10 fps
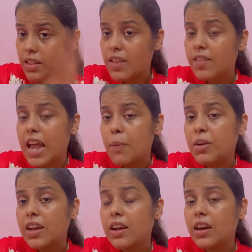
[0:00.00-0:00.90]

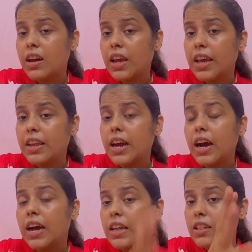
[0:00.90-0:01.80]
climatic
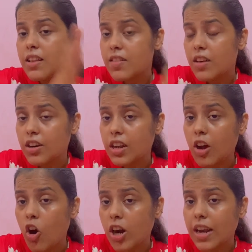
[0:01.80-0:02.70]
area, in this certain
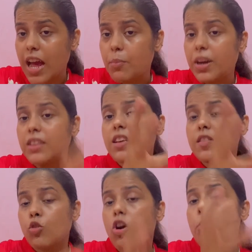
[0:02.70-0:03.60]
hot climate, this
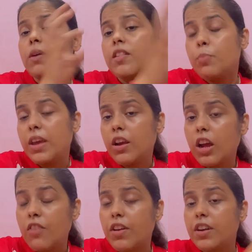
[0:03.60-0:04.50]
crop is being,
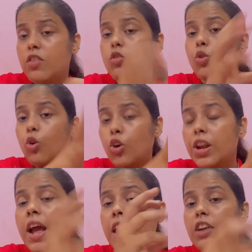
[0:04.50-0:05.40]
if it is grown,
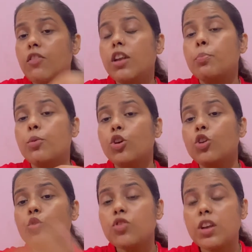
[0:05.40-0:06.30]
it will
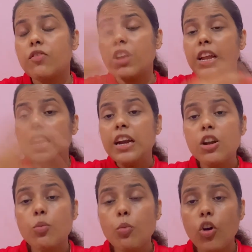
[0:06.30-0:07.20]
produce, it will
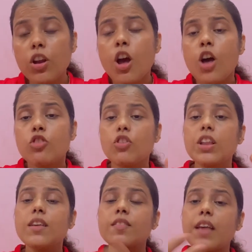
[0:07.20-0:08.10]
yield more. So
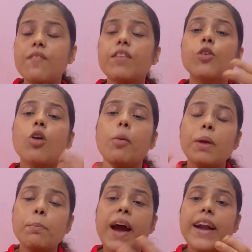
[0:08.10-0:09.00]
in the same way,
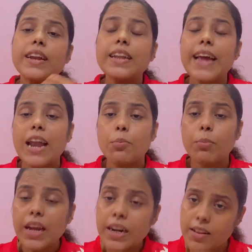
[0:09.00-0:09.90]
cropping pattern can
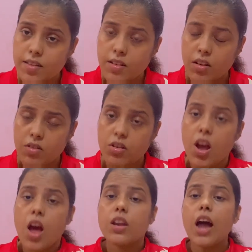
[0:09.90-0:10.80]
be discussed.
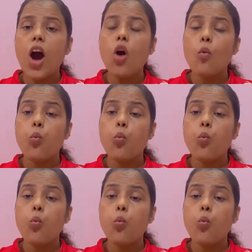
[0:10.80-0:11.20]
Now